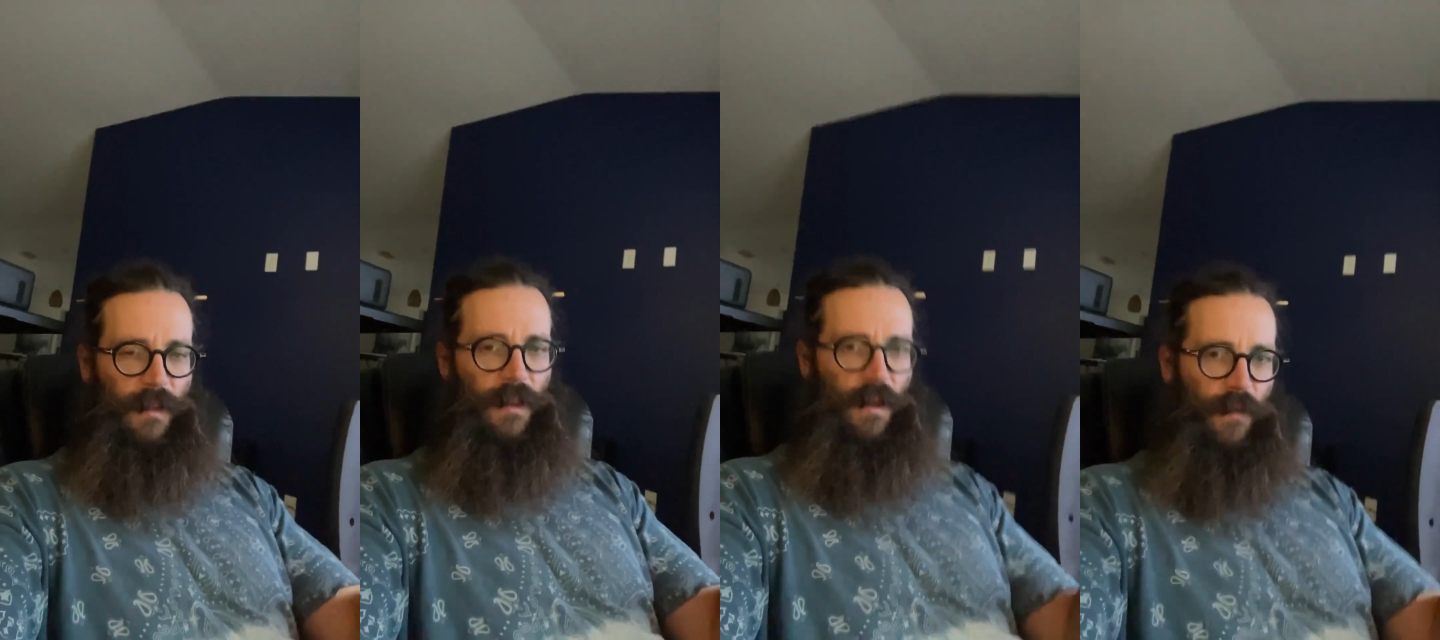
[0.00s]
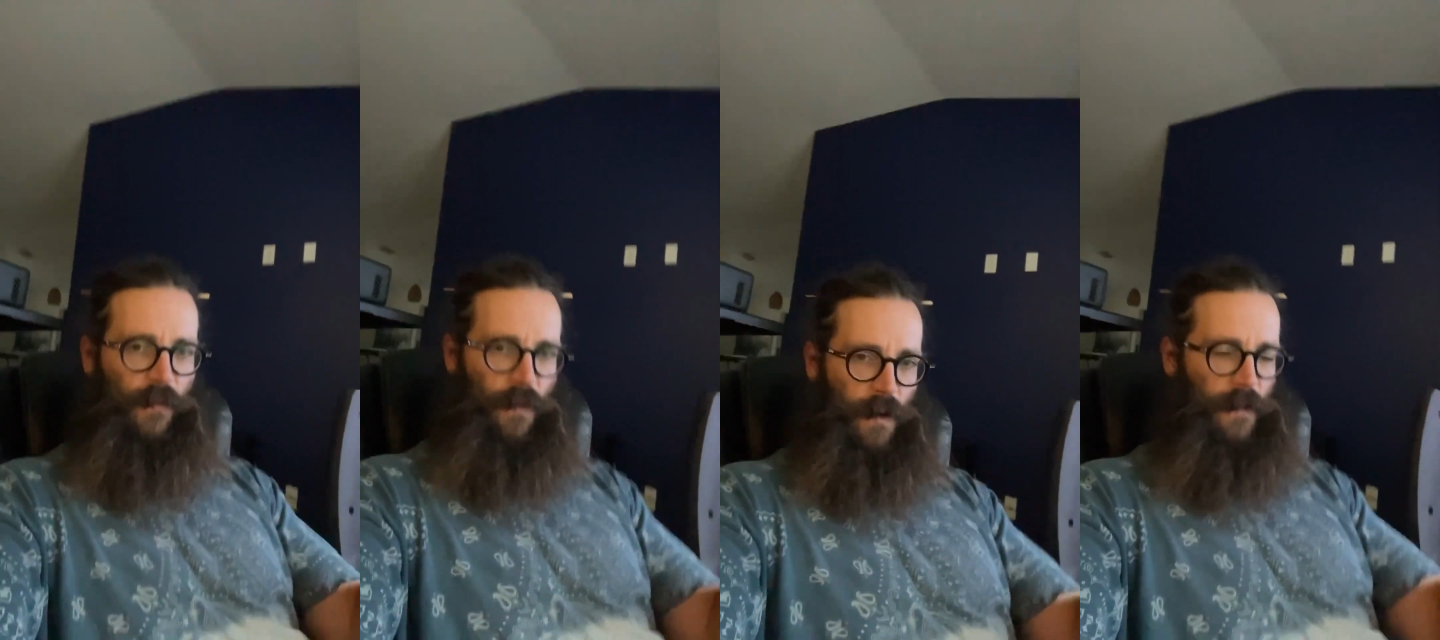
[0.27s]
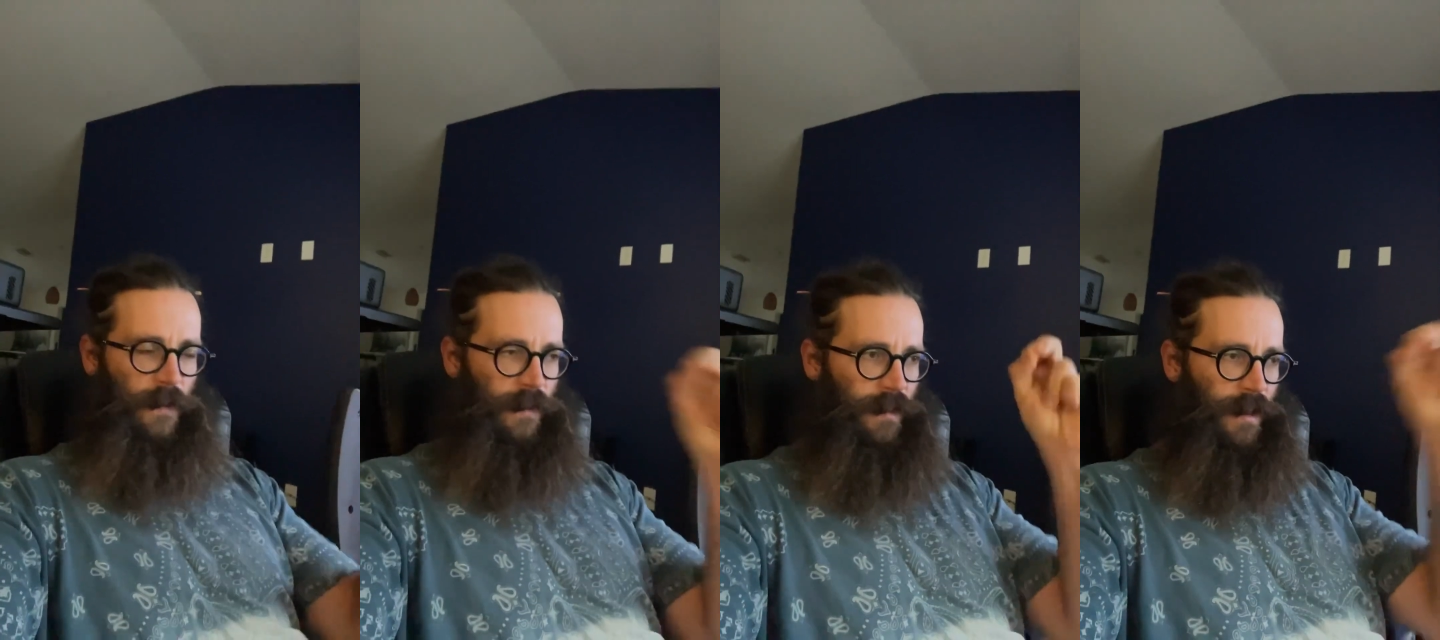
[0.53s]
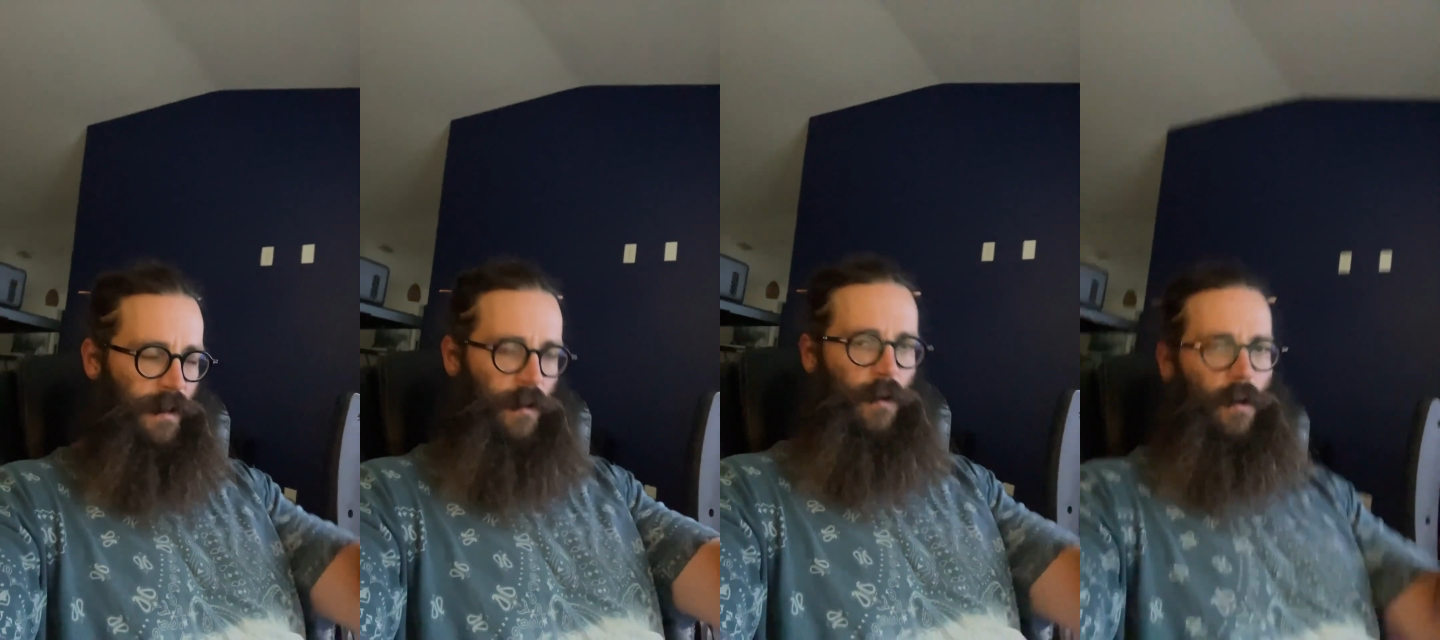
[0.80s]
live on, that
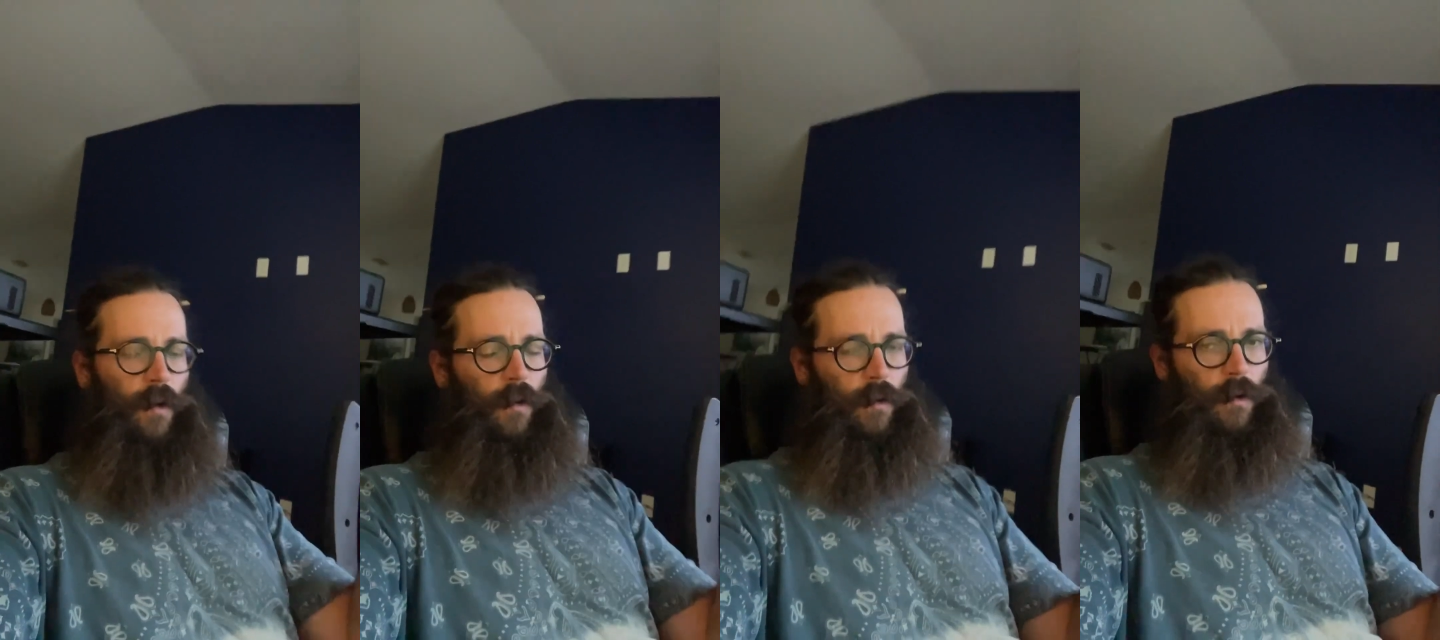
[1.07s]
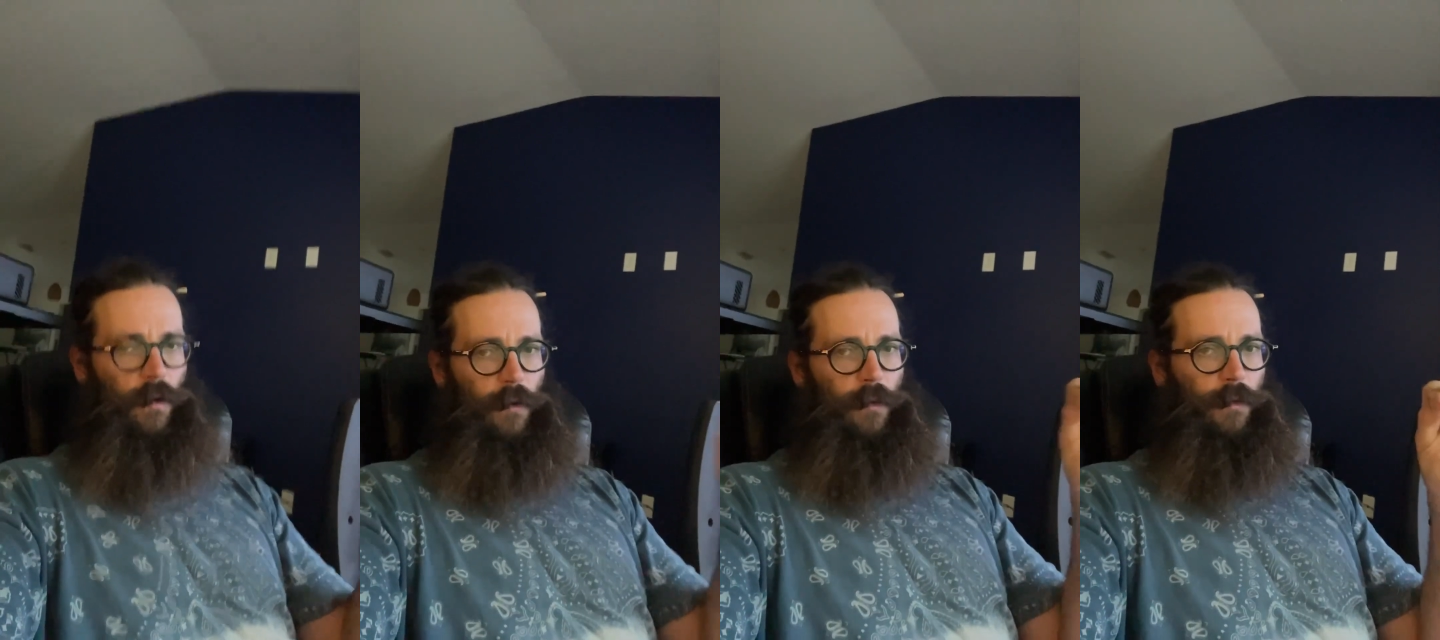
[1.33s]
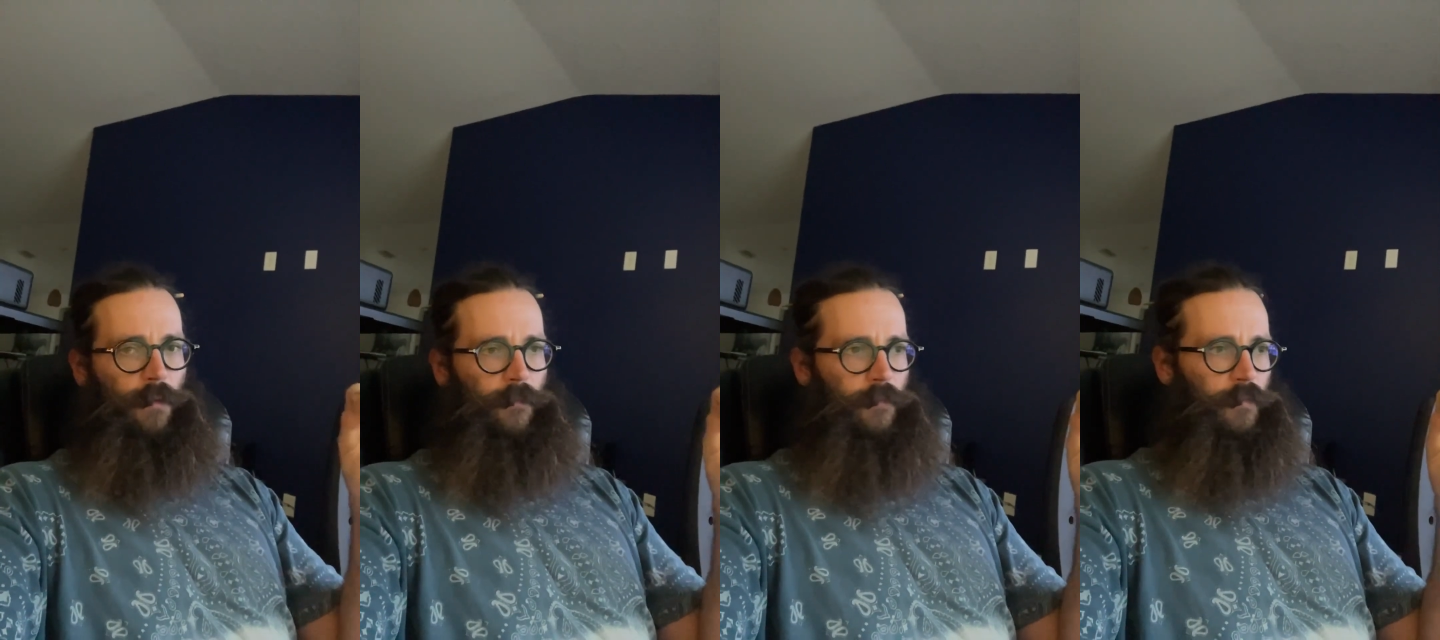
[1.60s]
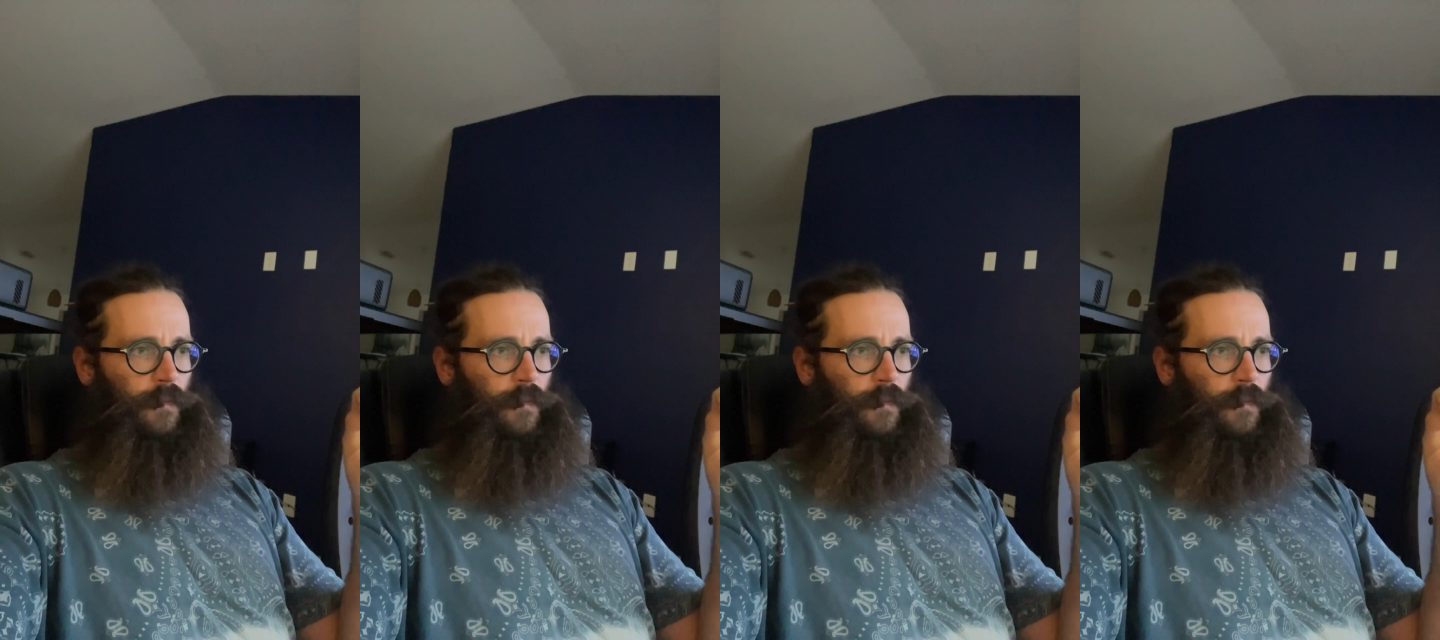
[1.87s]
they call Earth.